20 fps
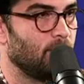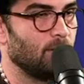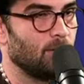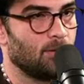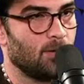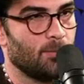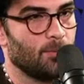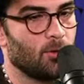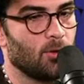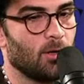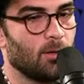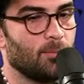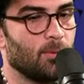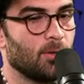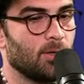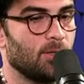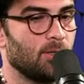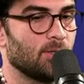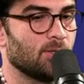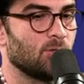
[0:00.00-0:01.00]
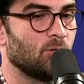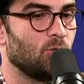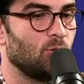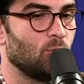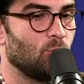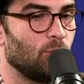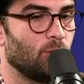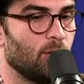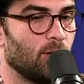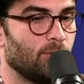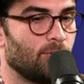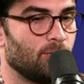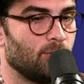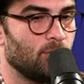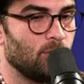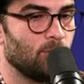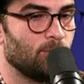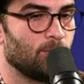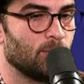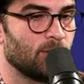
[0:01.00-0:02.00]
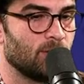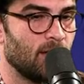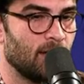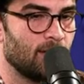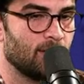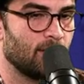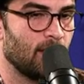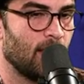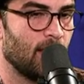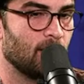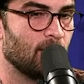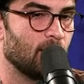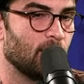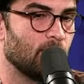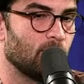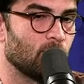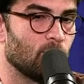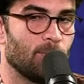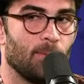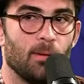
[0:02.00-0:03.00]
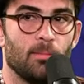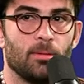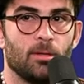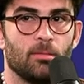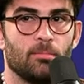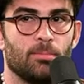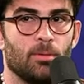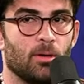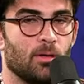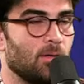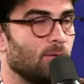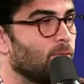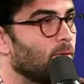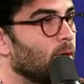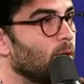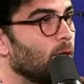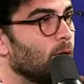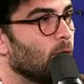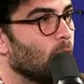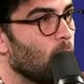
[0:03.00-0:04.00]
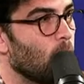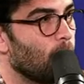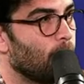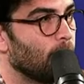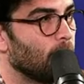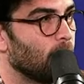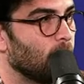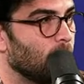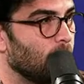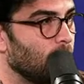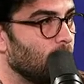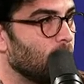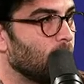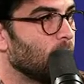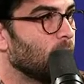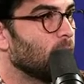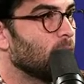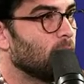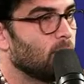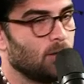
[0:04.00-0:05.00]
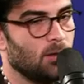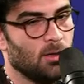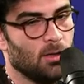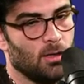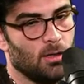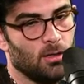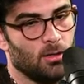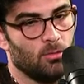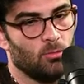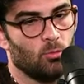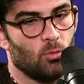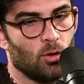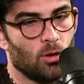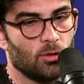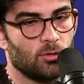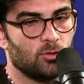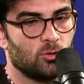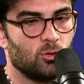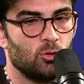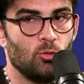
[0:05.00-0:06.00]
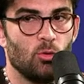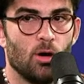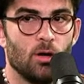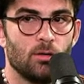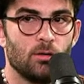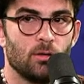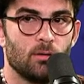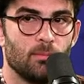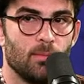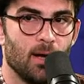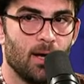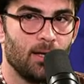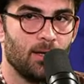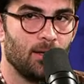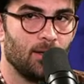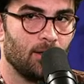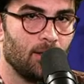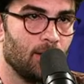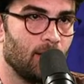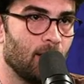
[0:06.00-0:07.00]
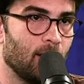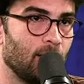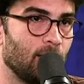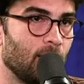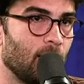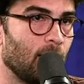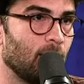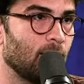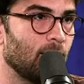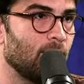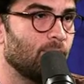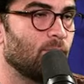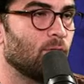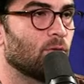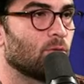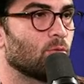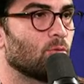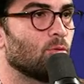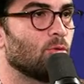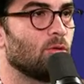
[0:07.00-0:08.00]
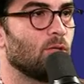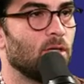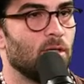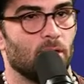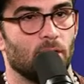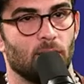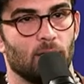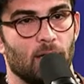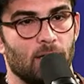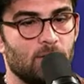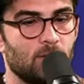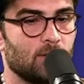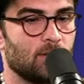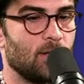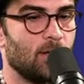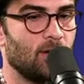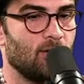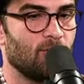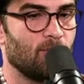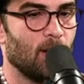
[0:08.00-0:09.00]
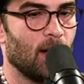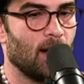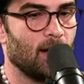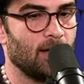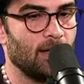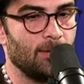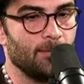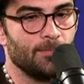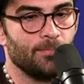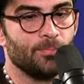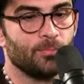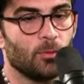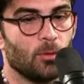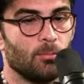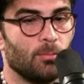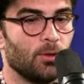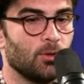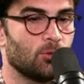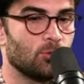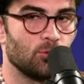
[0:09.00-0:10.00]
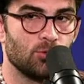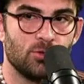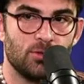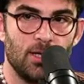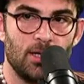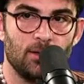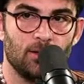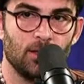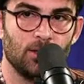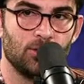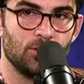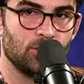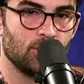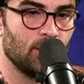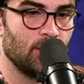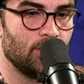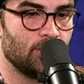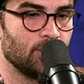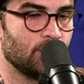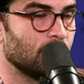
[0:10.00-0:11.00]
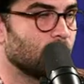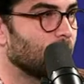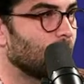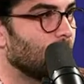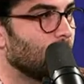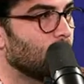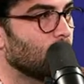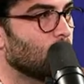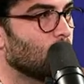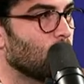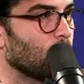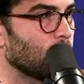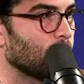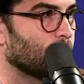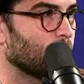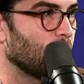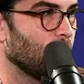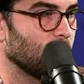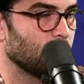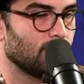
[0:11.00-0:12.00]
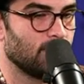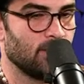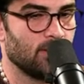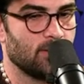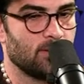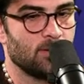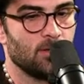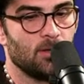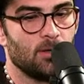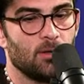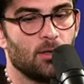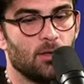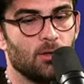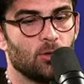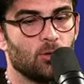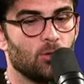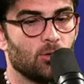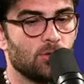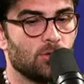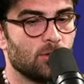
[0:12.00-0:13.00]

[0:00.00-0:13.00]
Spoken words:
Democratic Party doesn't do enough to protect that, and the Republican Party very openly works to undermine it, and not even through the legislative body, but through state legislatures and the court process and the court